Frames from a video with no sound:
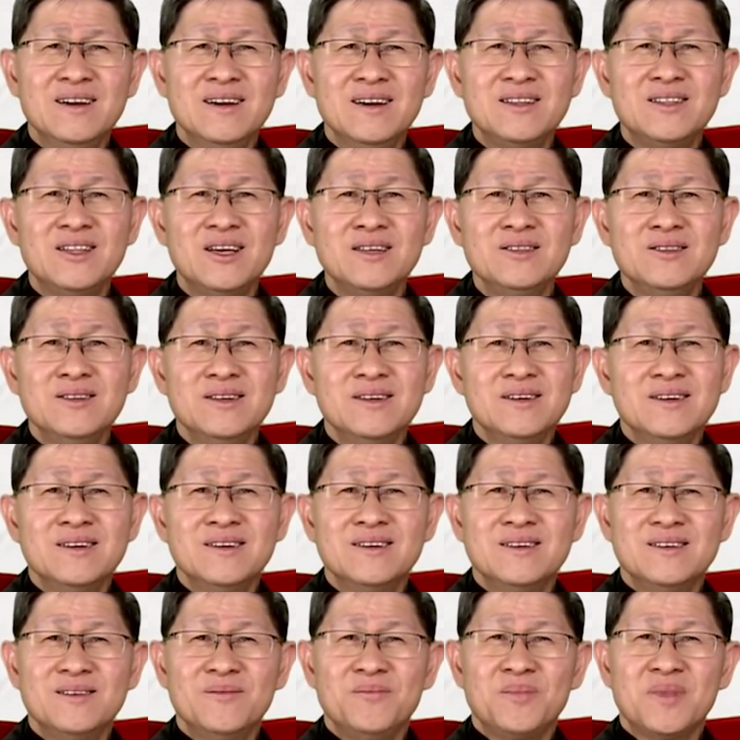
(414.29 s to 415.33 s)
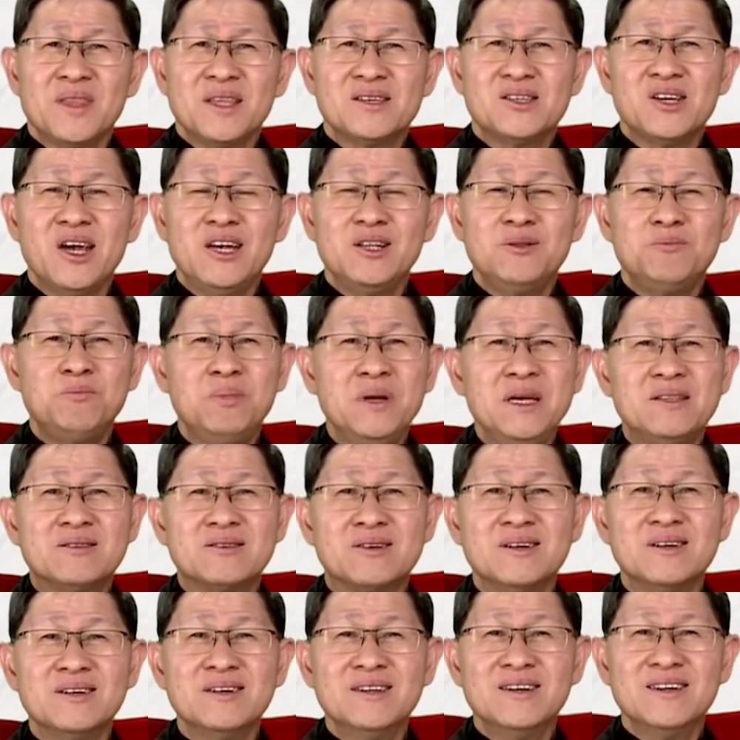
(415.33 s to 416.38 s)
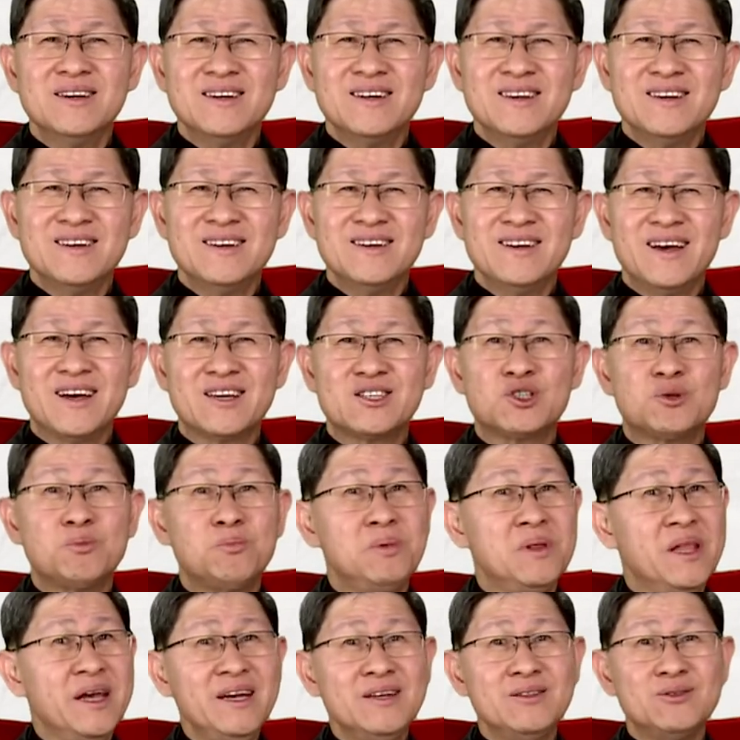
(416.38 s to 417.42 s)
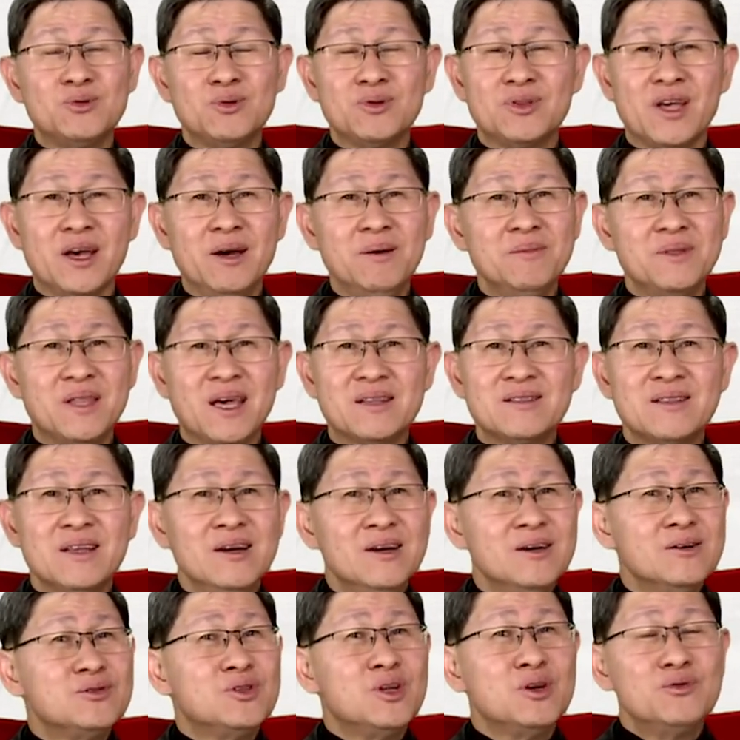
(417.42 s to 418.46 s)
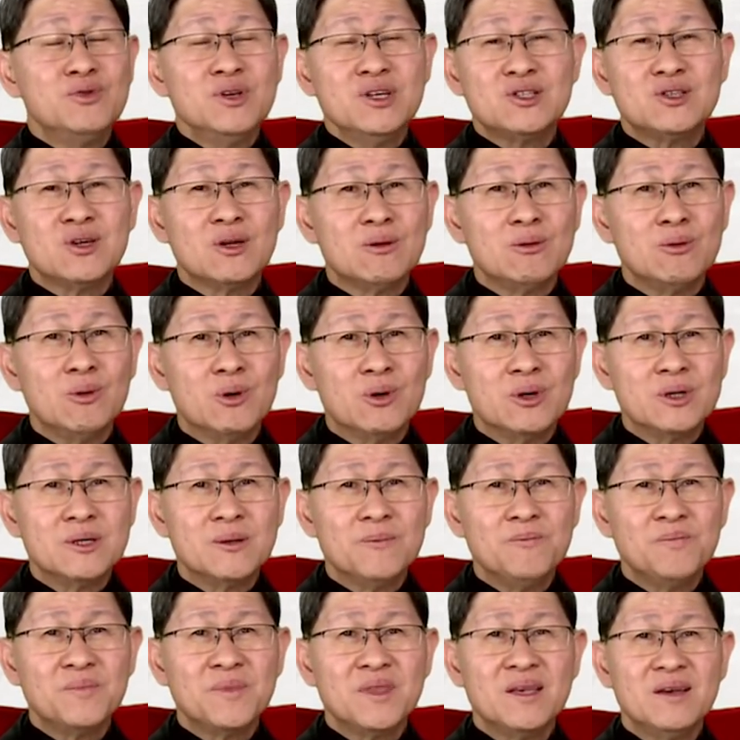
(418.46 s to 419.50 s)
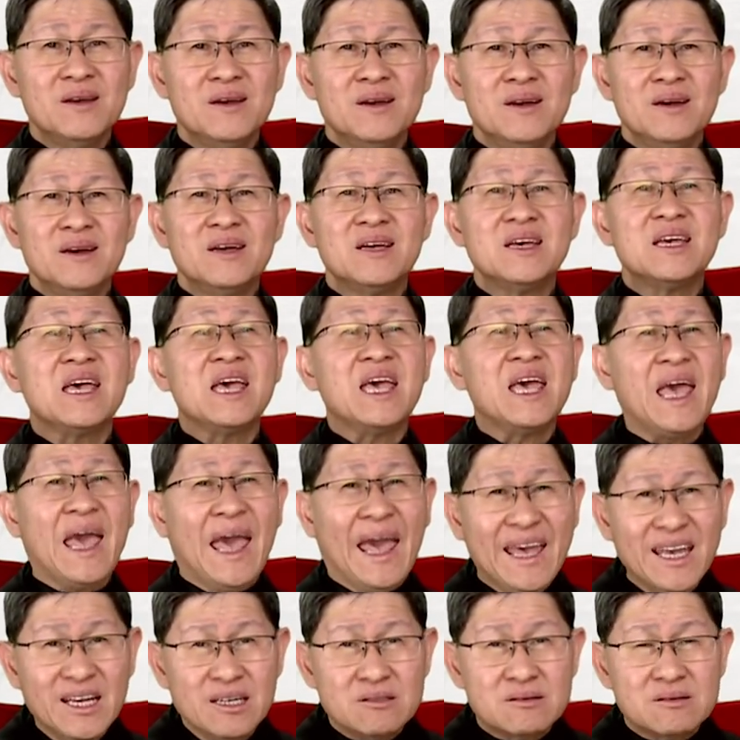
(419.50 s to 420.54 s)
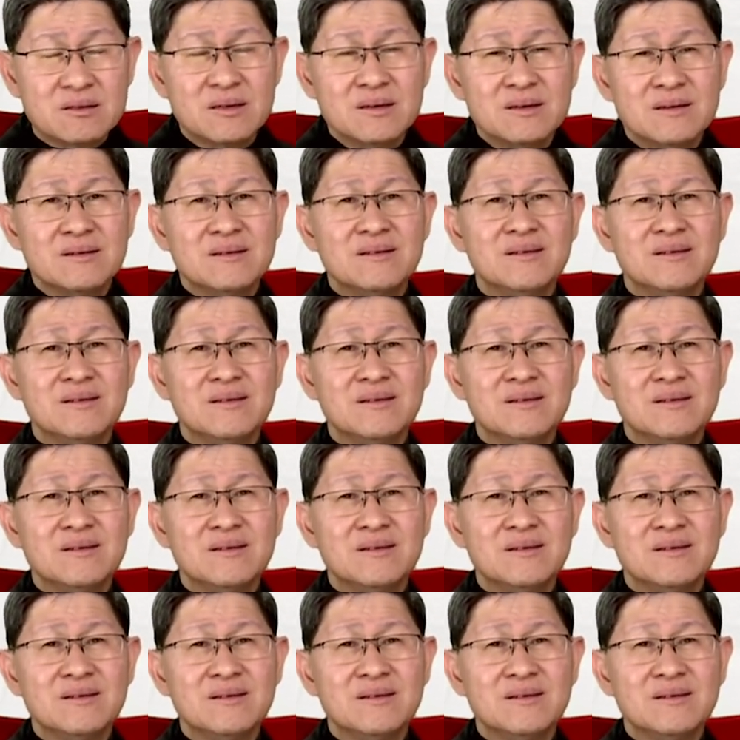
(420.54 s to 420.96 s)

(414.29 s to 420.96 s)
And then St. Peter explained to them that the risen Lord ate